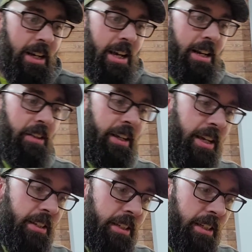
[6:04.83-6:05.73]
And now the
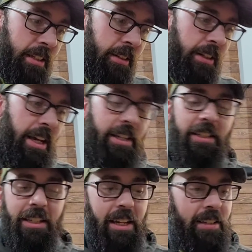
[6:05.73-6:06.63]

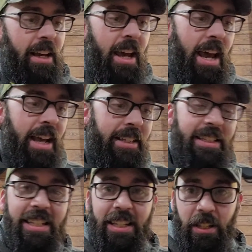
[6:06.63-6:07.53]

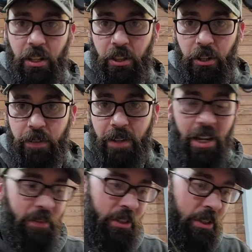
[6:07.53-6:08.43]

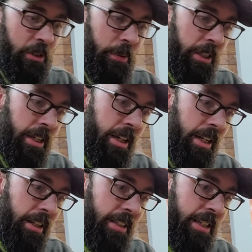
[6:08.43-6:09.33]
ST35s, excuse me.
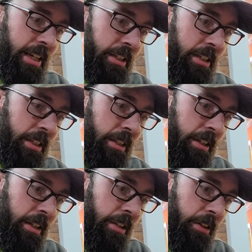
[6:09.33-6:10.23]
These
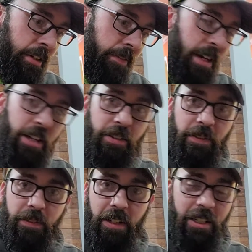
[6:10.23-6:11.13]

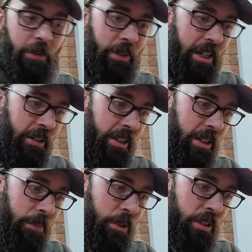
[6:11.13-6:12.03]
ST35s, if I can get one out,
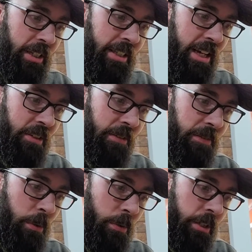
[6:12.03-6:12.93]
I'm using a size
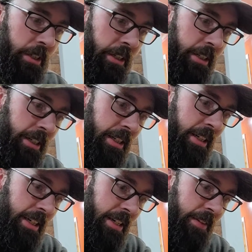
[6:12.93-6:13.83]
4 on here.
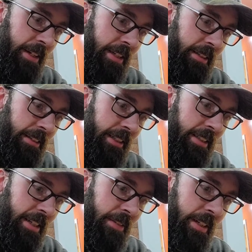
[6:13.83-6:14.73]
If I can
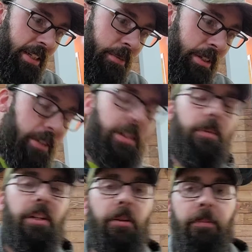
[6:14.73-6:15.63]
get one out, here
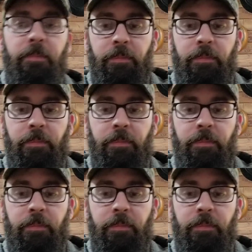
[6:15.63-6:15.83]
we go.